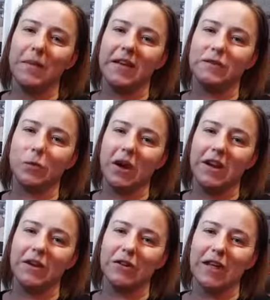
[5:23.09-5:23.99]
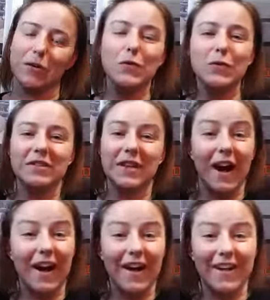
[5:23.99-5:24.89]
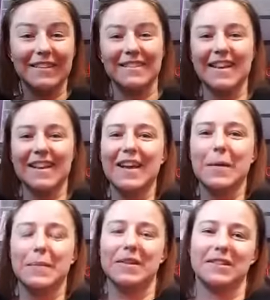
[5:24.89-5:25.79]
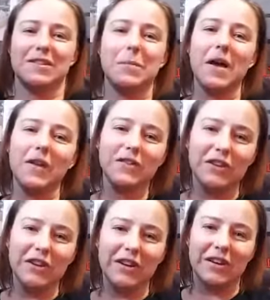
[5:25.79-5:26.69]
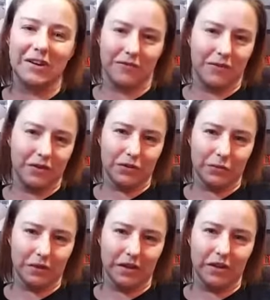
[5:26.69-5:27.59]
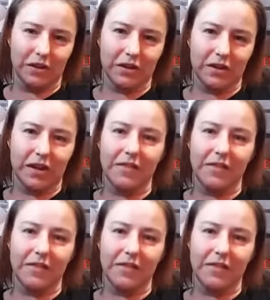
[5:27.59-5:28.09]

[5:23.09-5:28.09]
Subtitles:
And that's where I hear a lot of oohs and ahs, because it smells good and it feels really good.